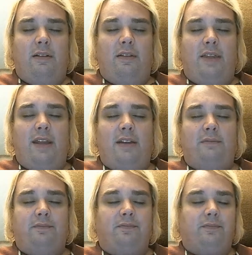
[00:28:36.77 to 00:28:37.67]
than
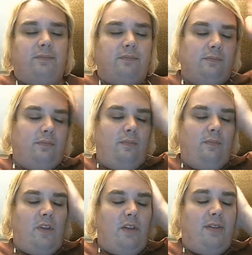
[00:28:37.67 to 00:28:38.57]

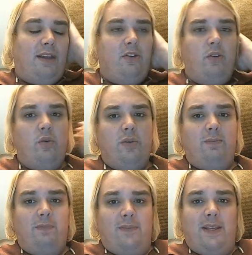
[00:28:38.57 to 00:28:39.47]
than who
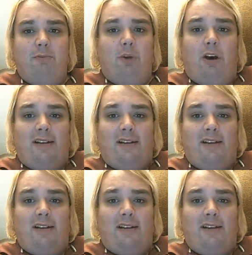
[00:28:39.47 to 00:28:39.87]
he was.